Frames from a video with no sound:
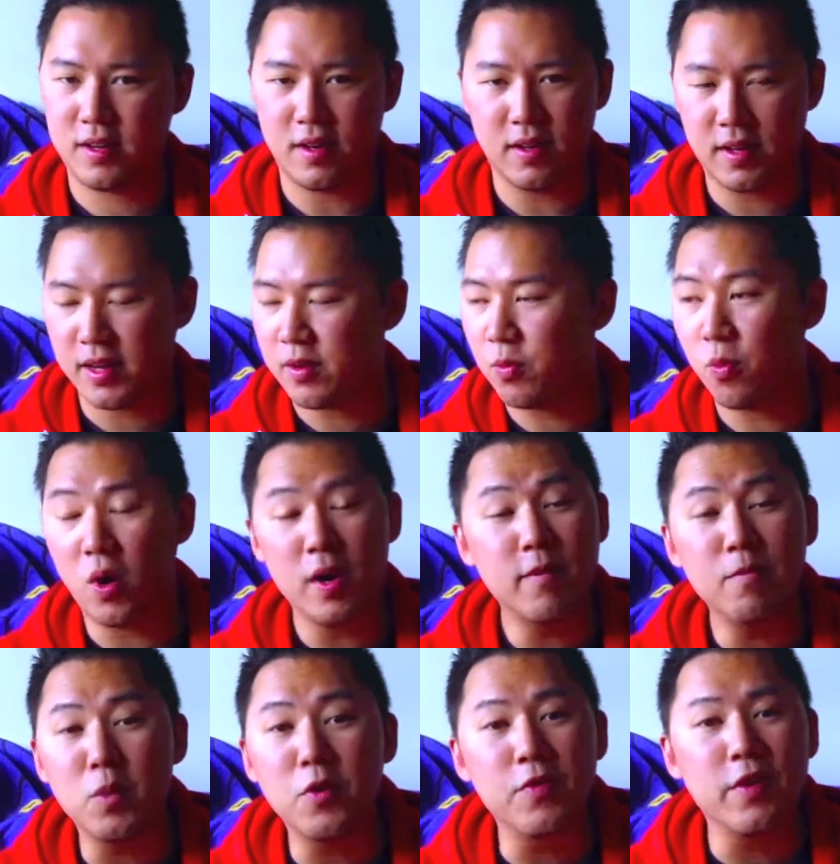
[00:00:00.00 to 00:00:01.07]
like
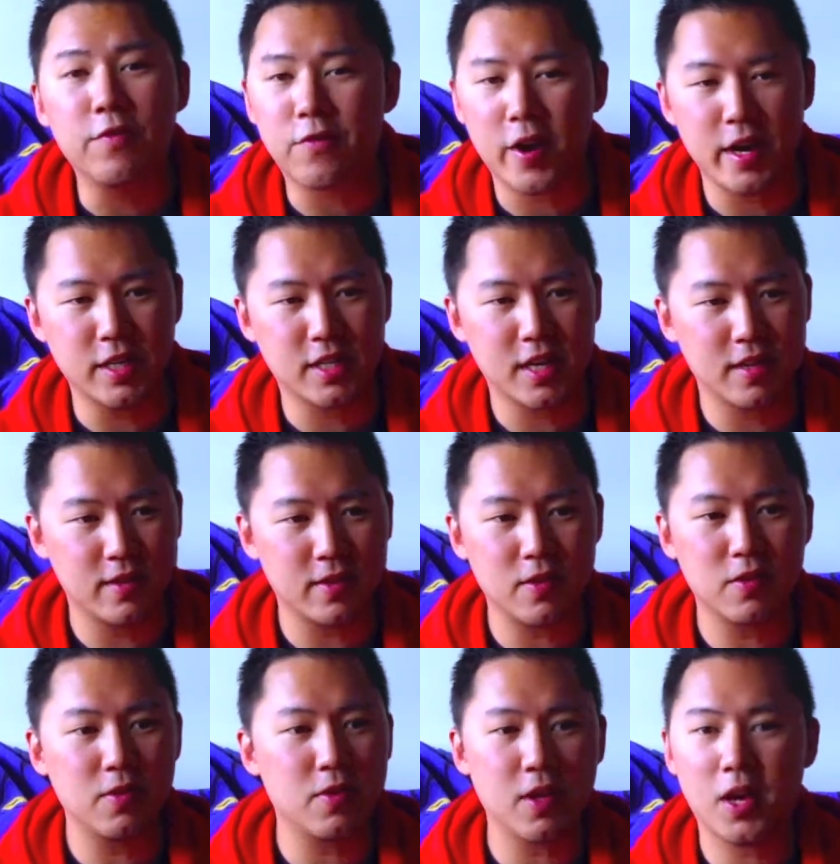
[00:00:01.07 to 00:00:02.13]
one movie franchise, just because
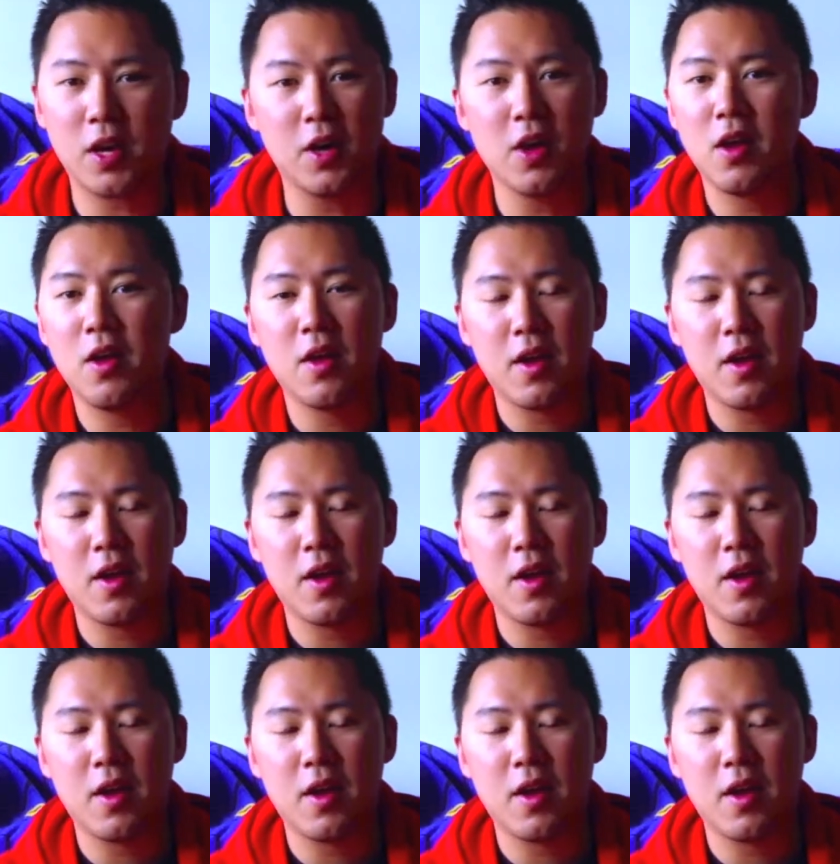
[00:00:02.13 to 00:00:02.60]
you saw